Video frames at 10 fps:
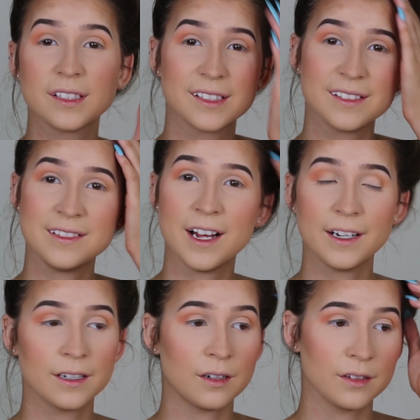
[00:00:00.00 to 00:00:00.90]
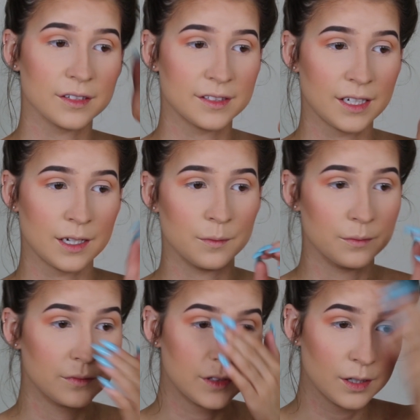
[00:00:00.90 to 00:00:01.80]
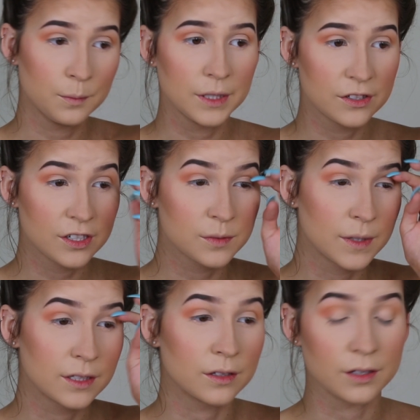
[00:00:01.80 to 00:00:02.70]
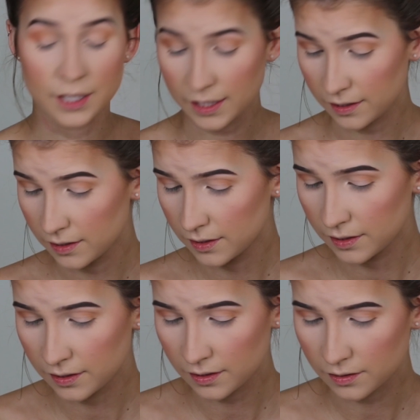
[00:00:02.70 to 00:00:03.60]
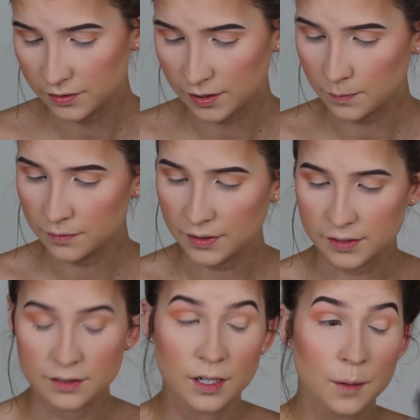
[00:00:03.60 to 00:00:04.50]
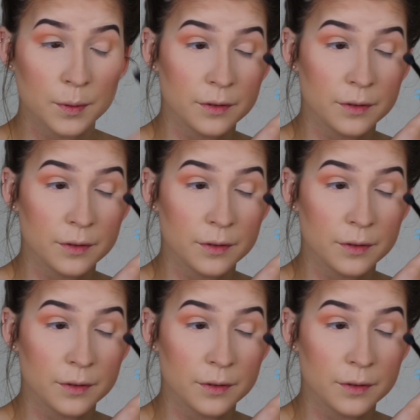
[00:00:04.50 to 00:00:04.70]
this is not at all the same. Don't be judgmental, okay? You know, some of us are not